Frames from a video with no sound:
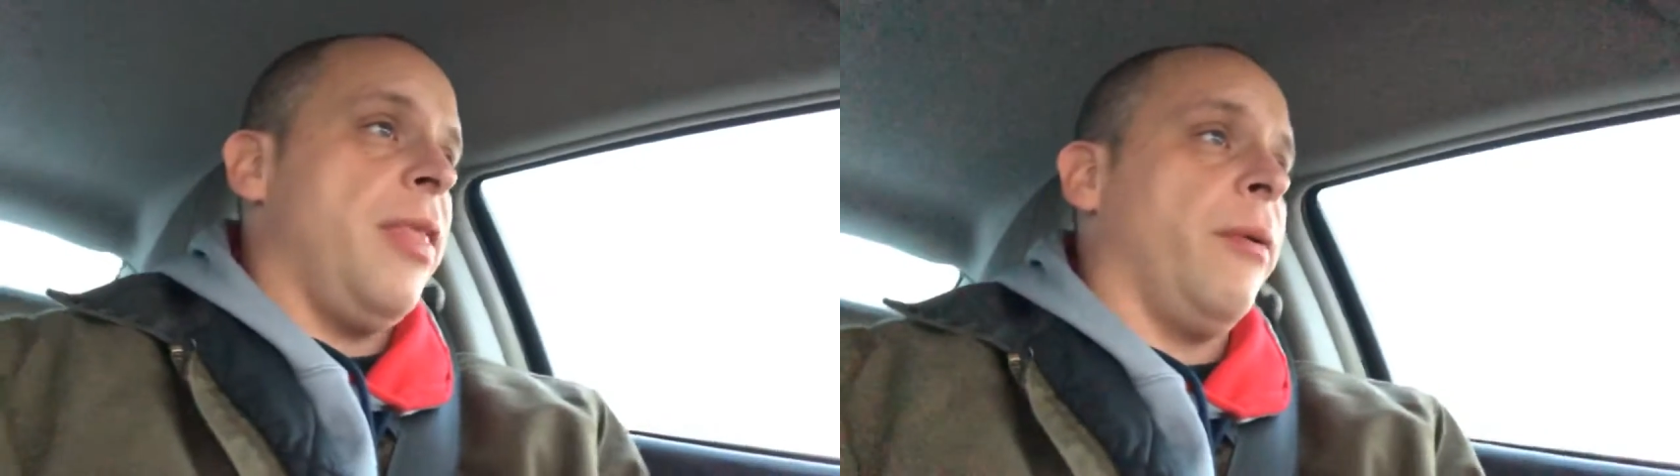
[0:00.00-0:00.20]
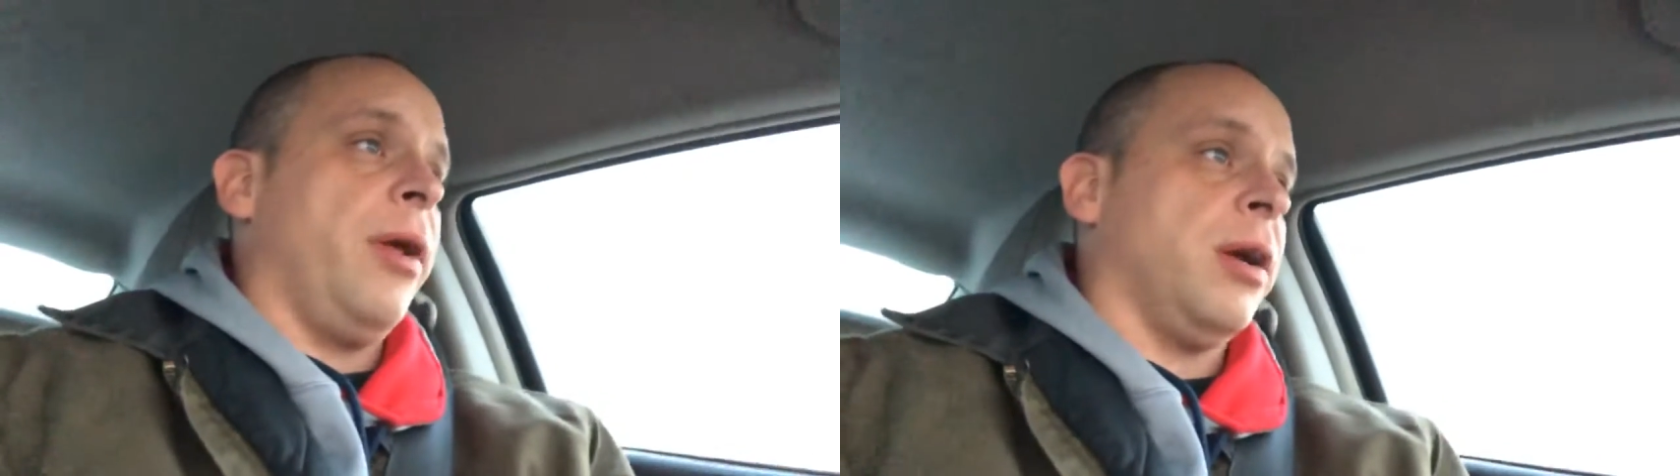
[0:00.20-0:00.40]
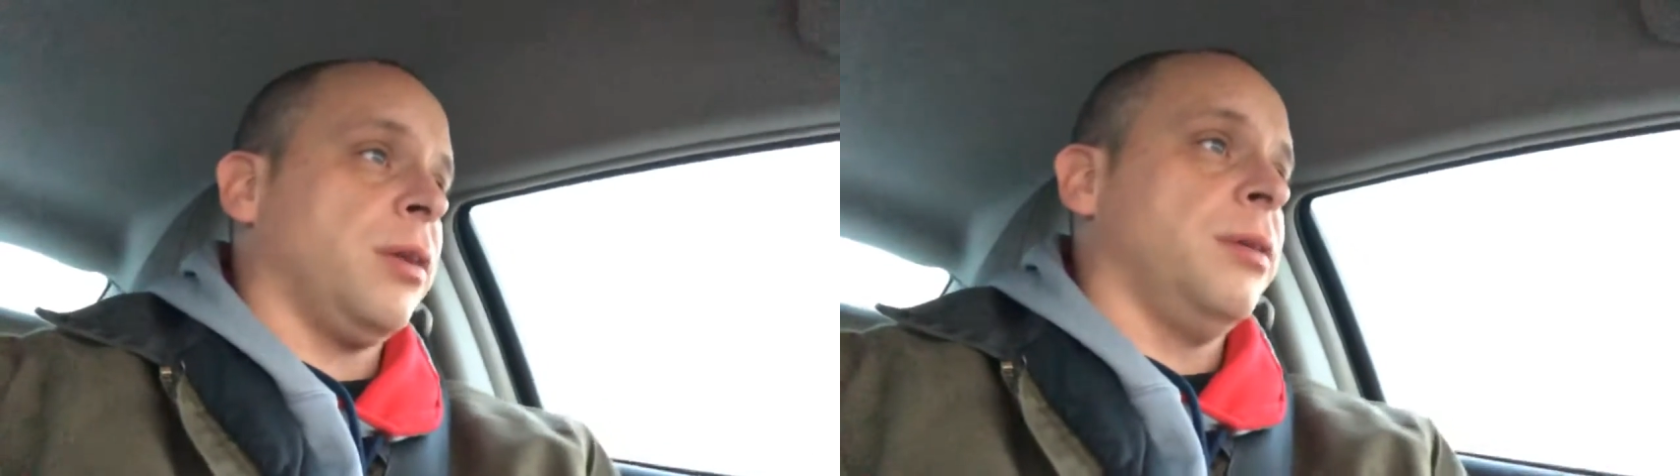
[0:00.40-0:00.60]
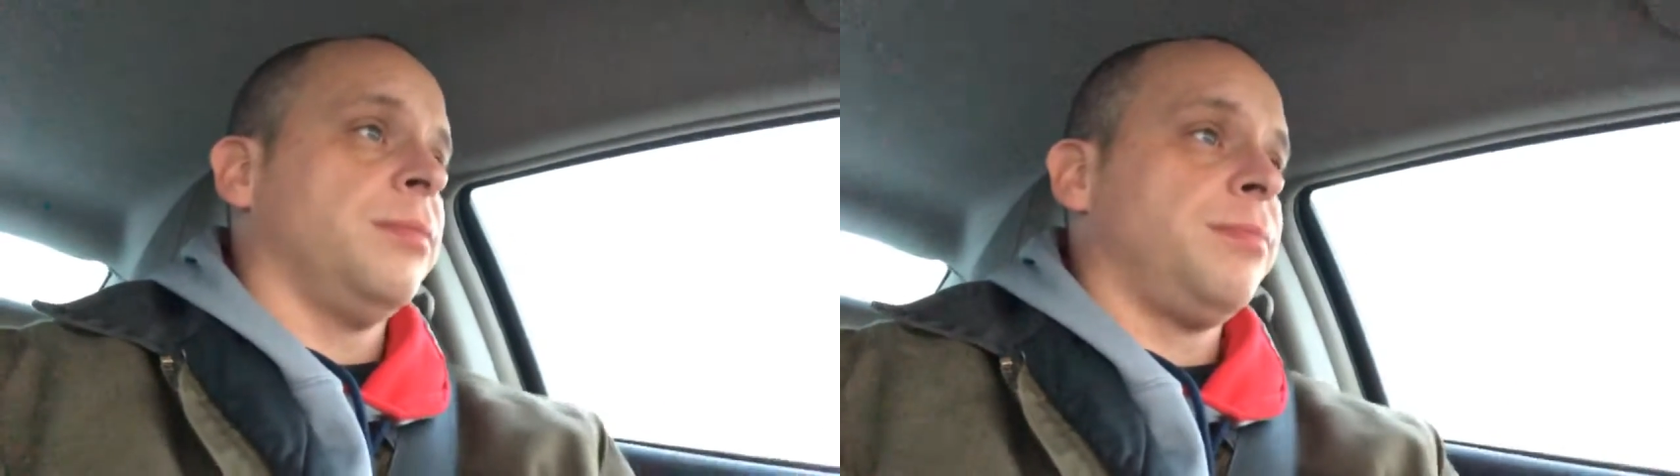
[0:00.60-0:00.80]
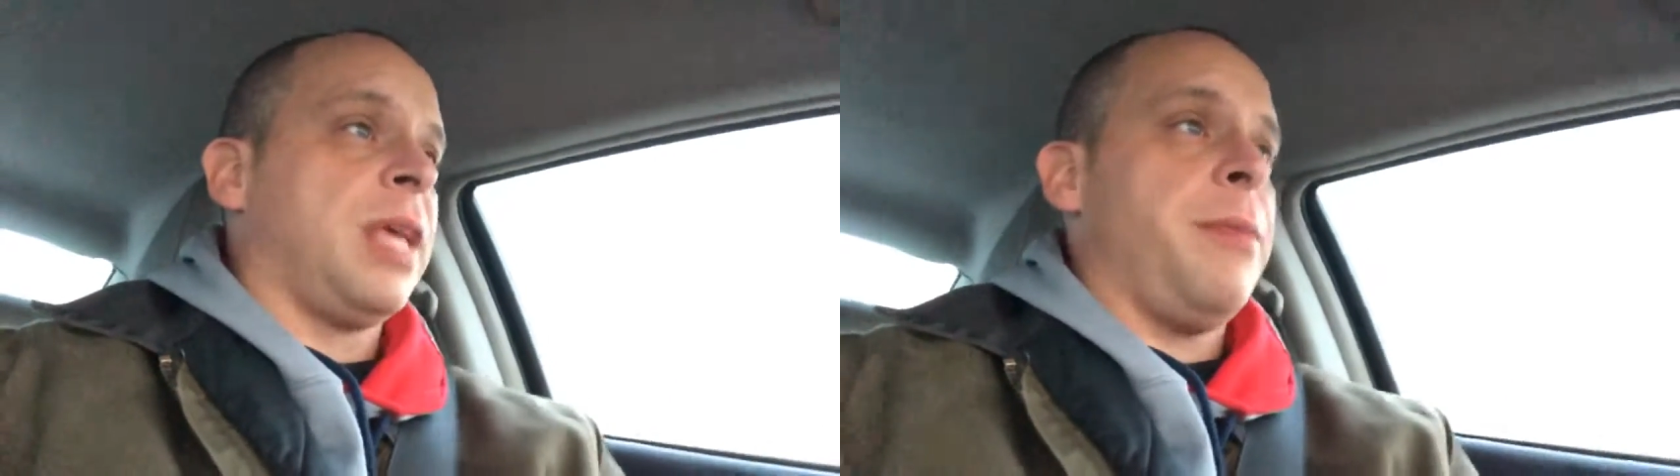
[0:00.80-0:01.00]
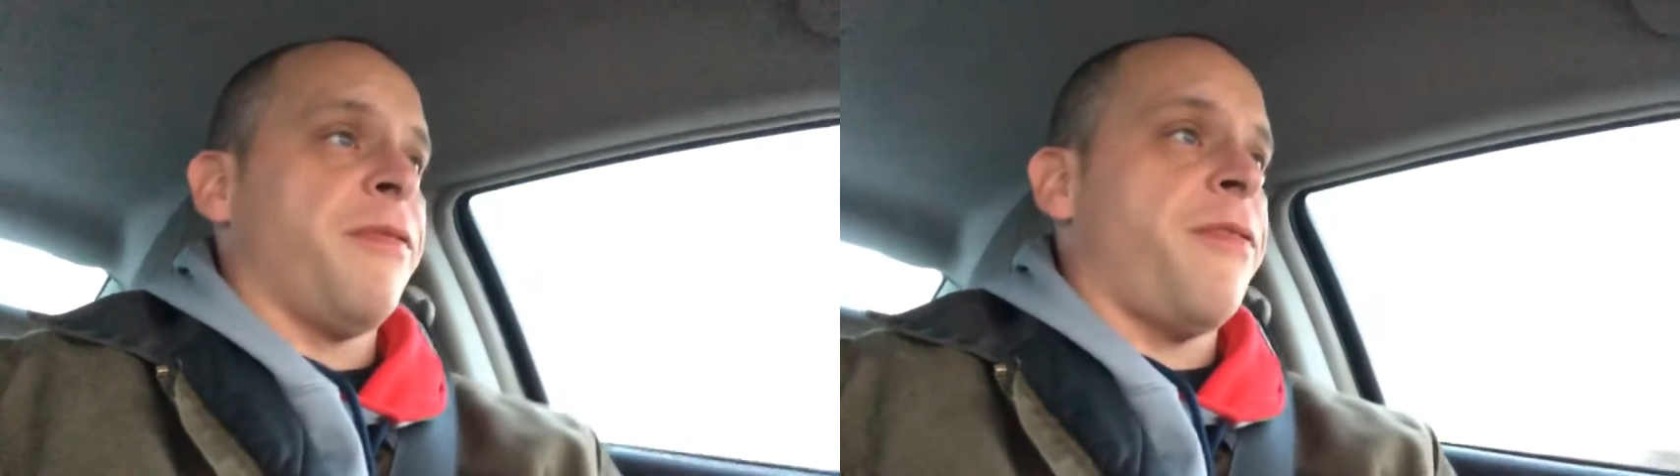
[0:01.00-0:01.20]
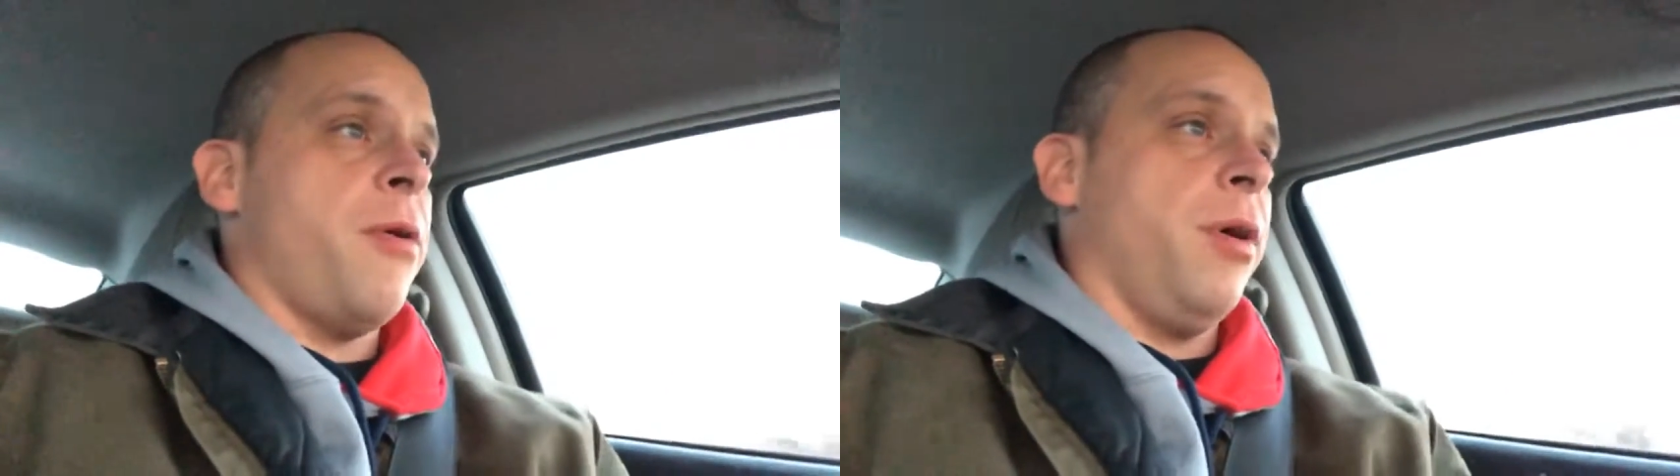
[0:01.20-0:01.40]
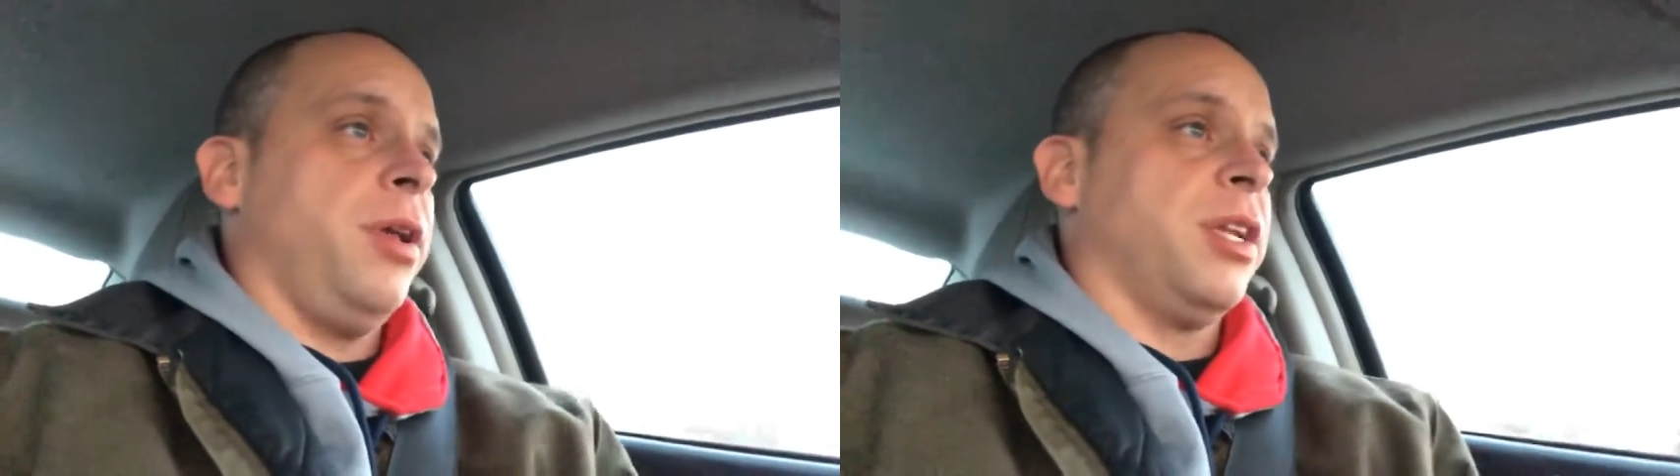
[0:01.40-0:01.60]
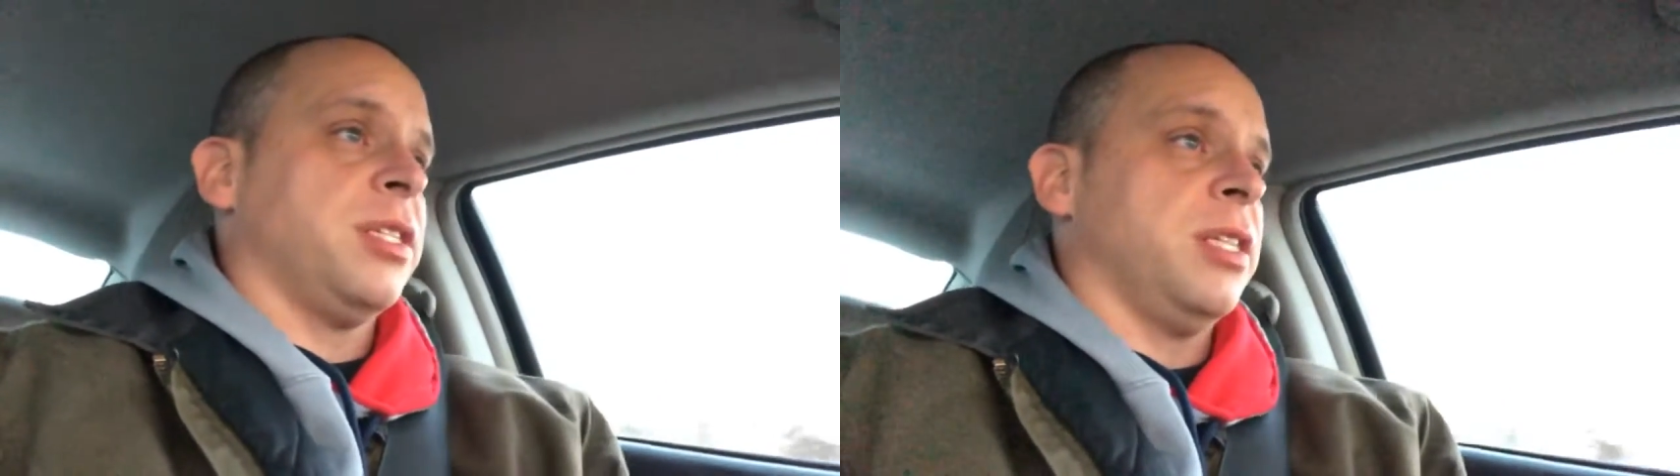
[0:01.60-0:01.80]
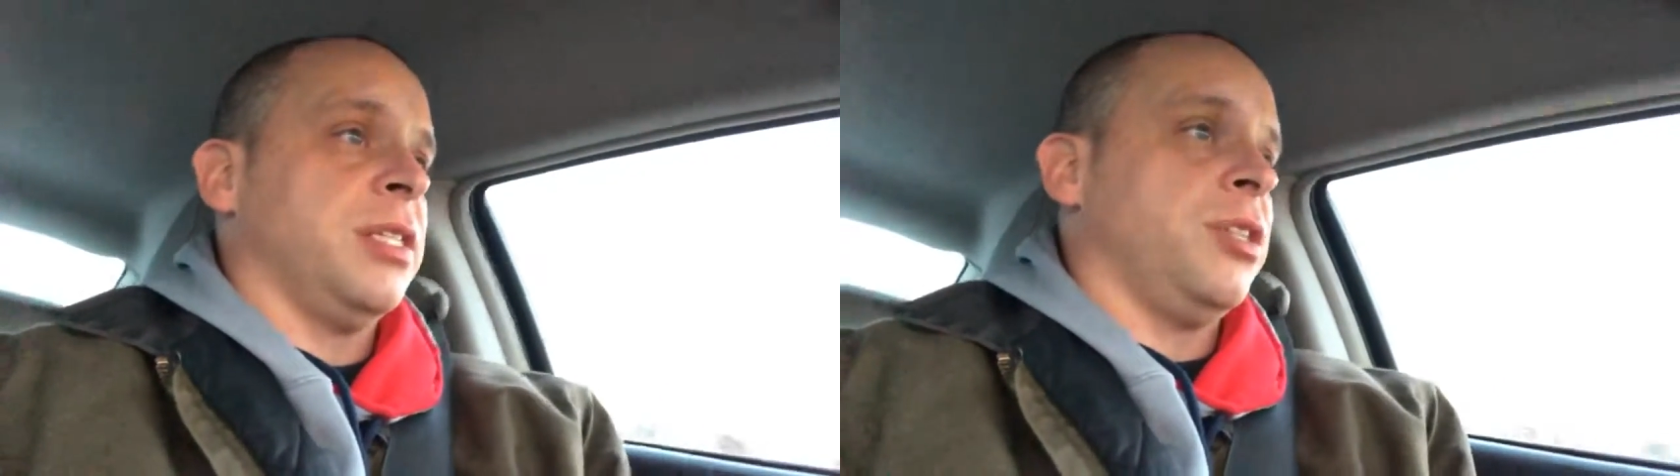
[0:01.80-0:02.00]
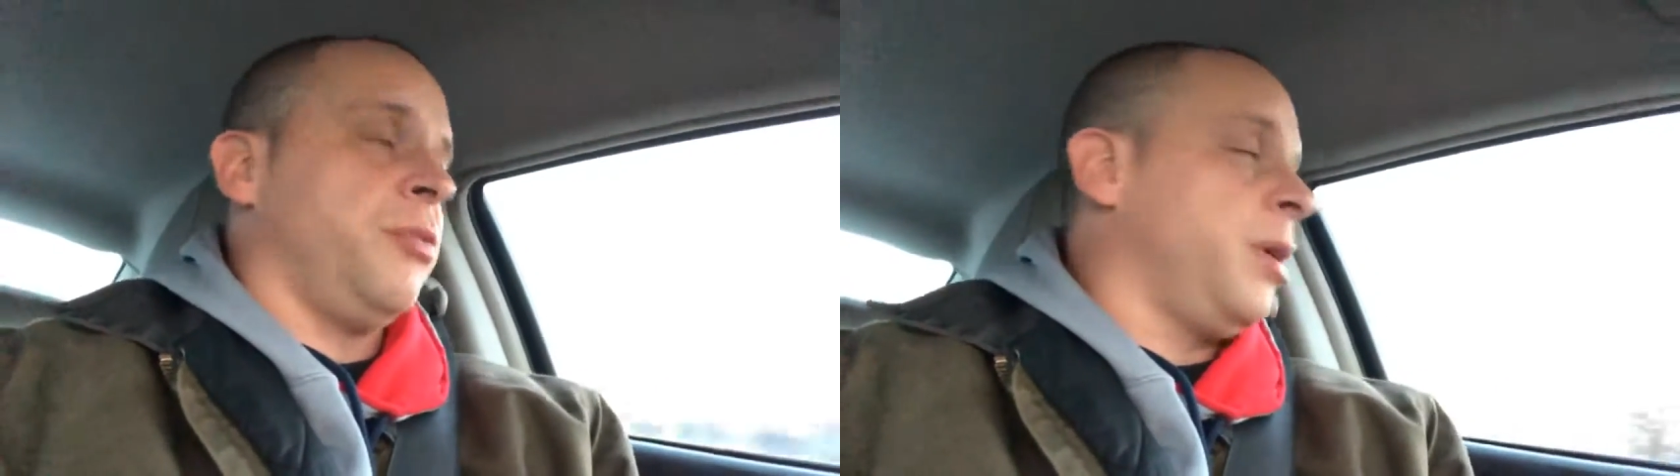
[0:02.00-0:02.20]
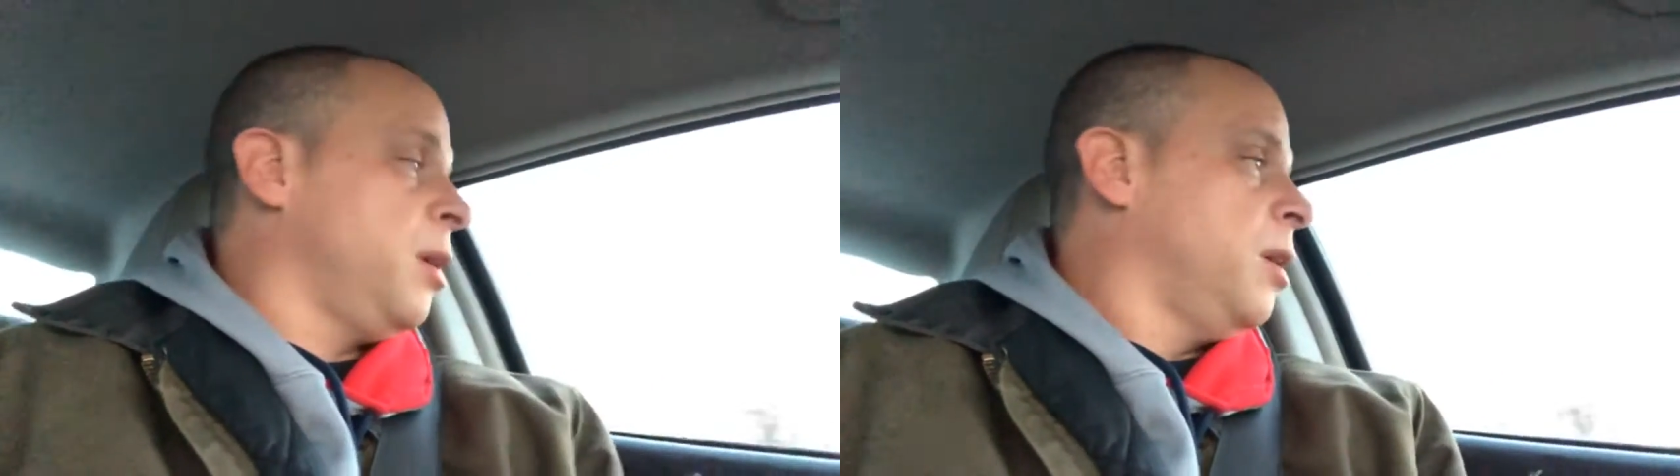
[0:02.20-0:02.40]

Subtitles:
that way you don't have to keep your phone on, you can just listen to me.